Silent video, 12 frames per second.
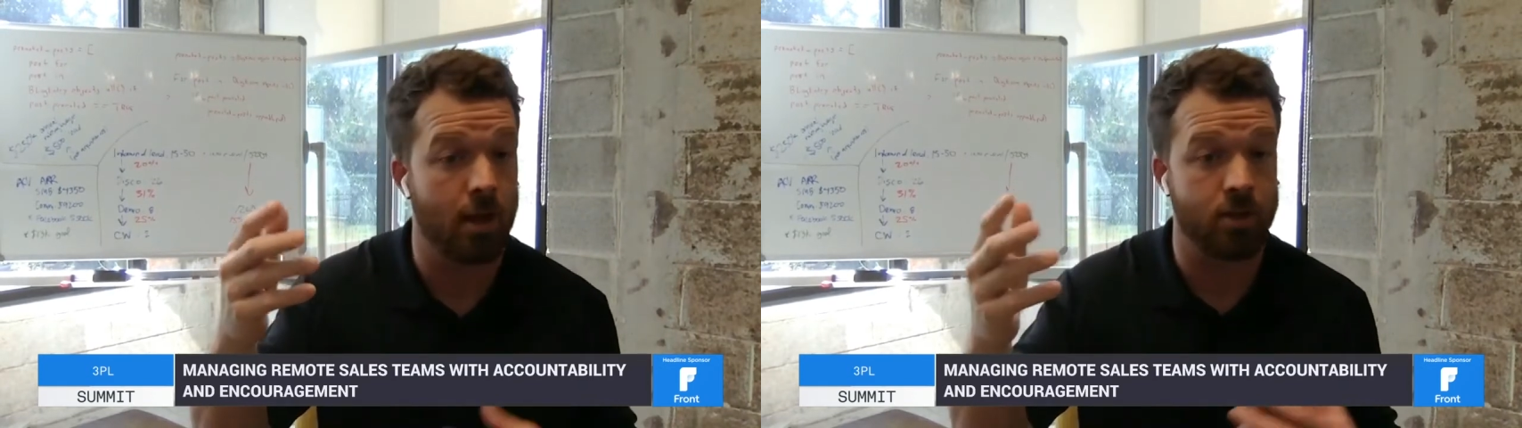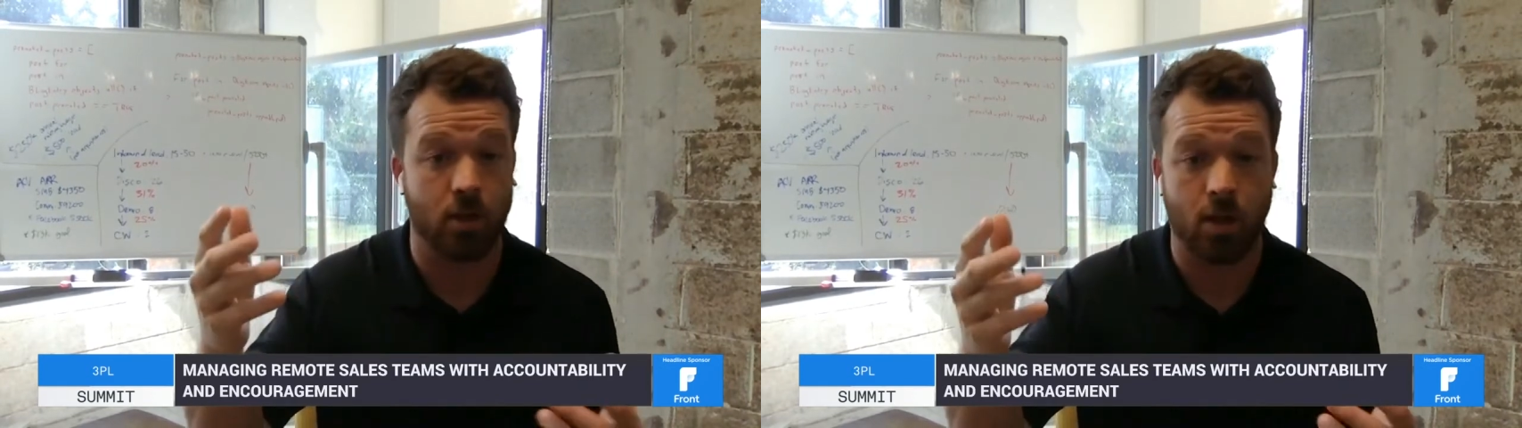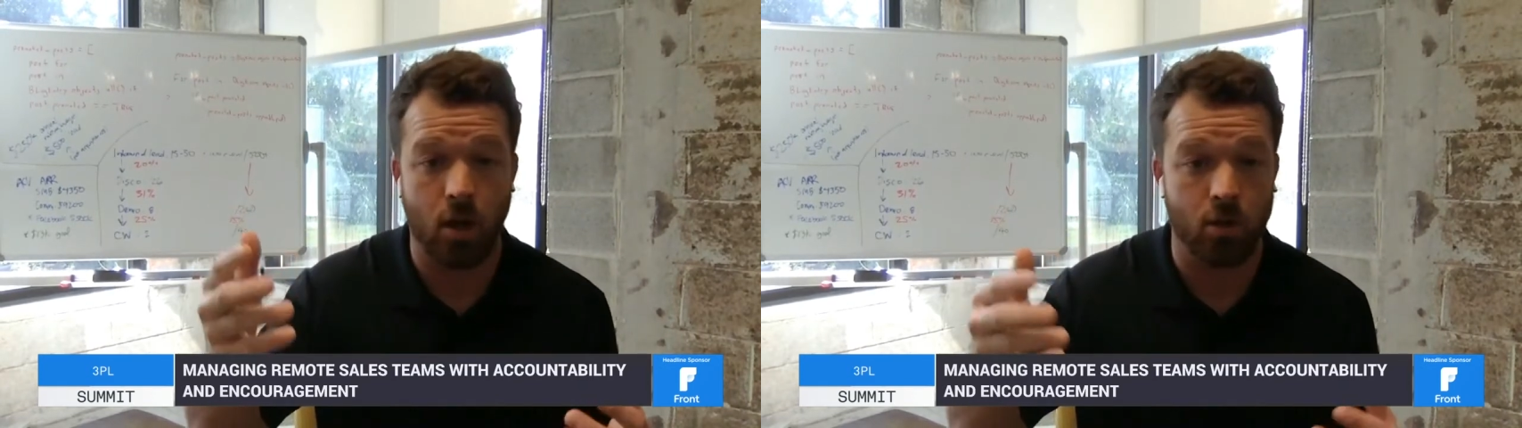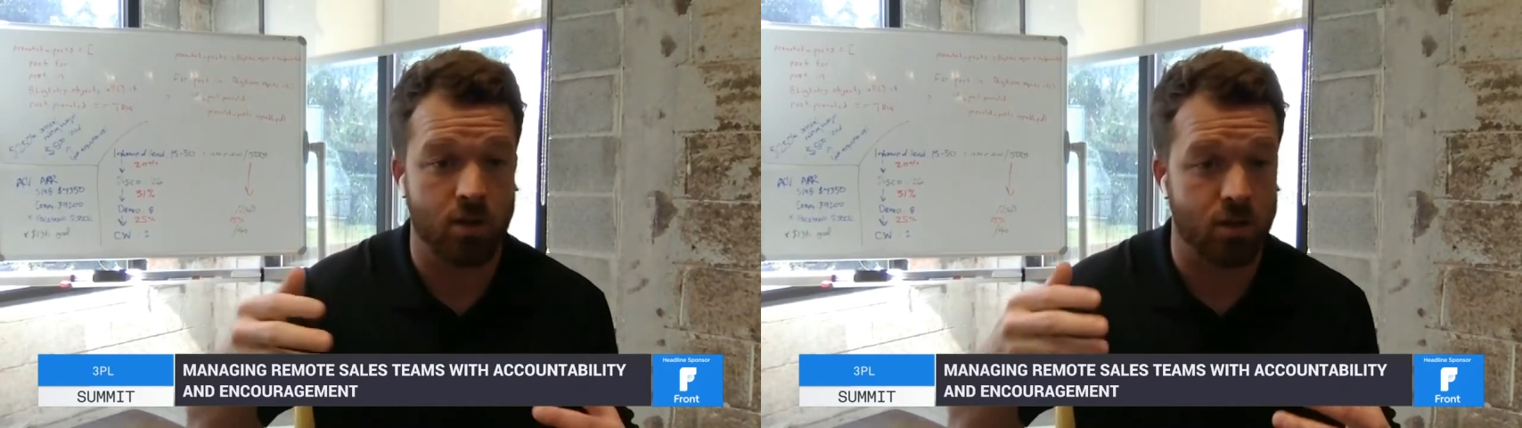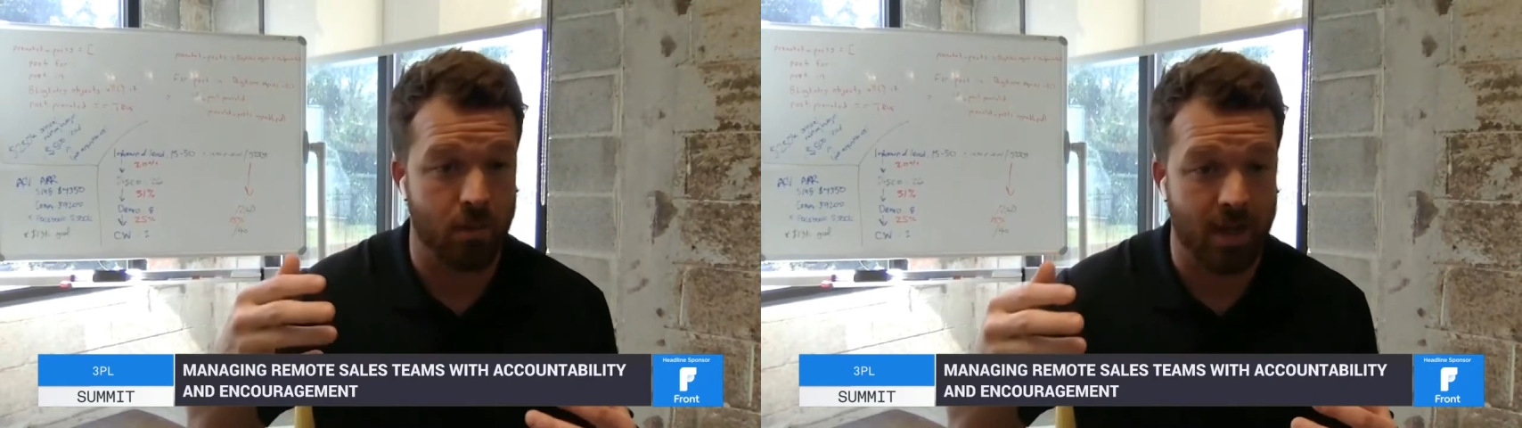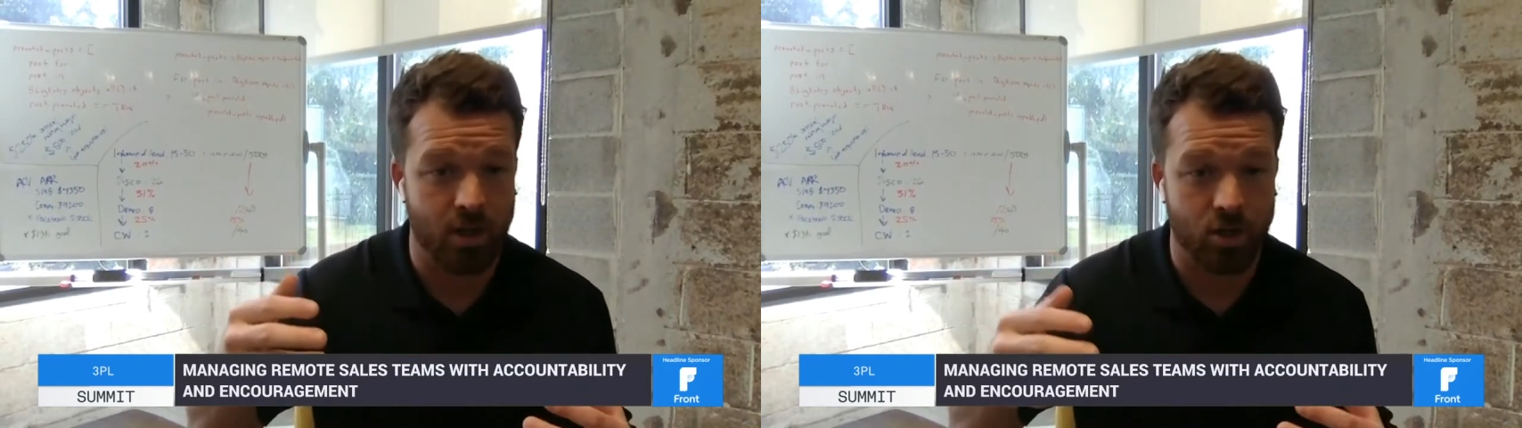as a coach,
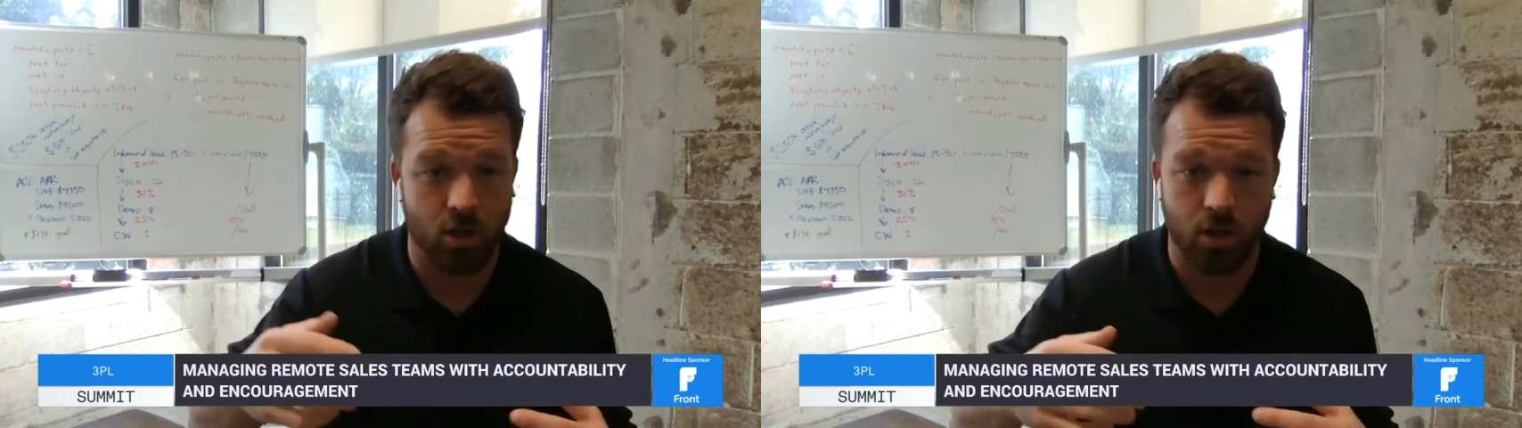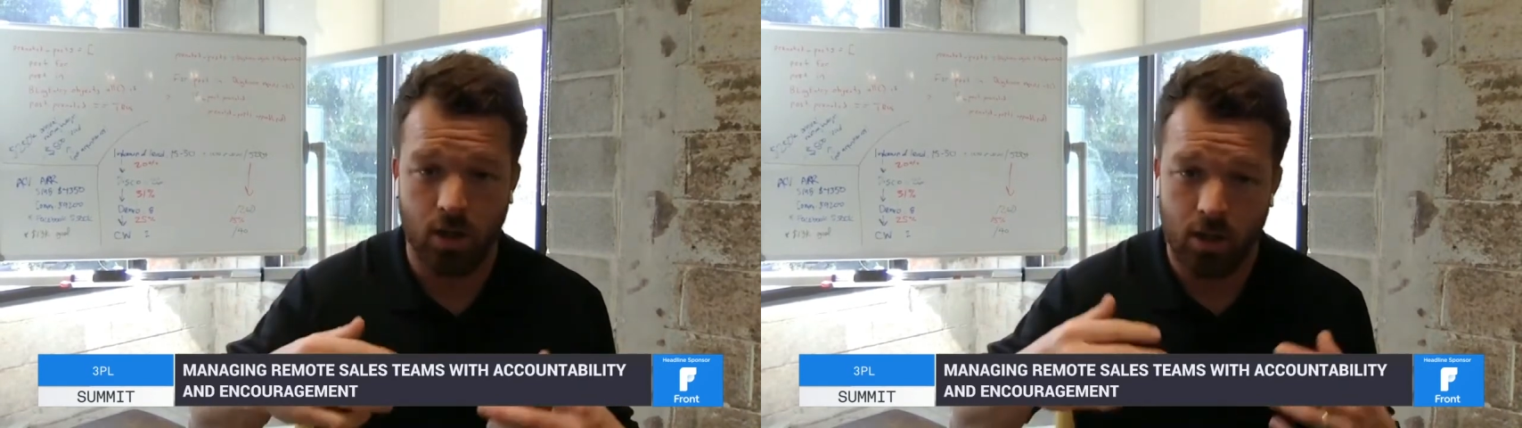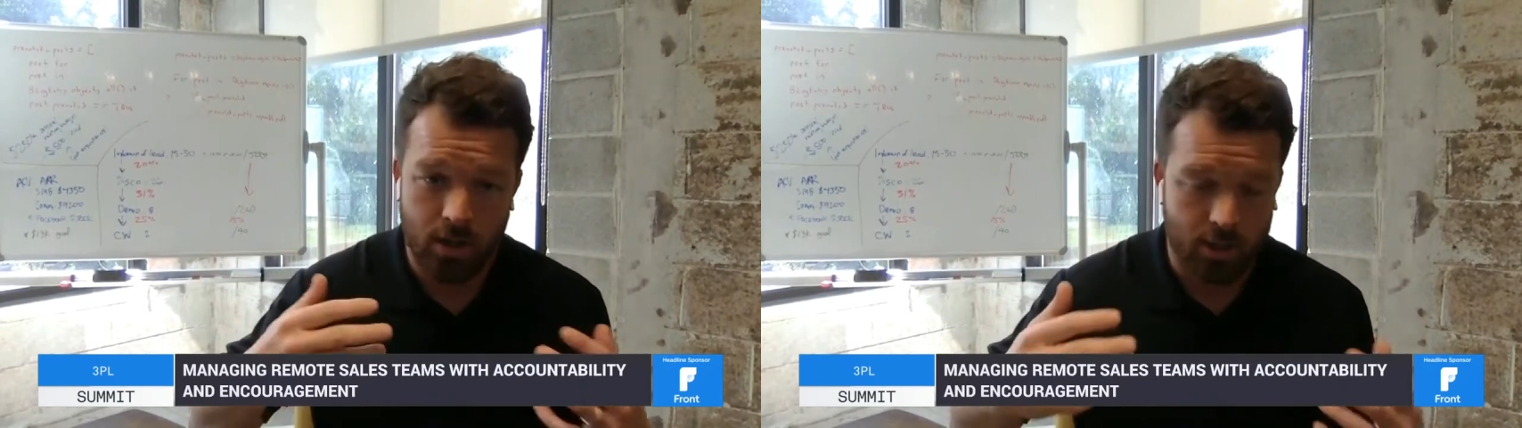as a manager?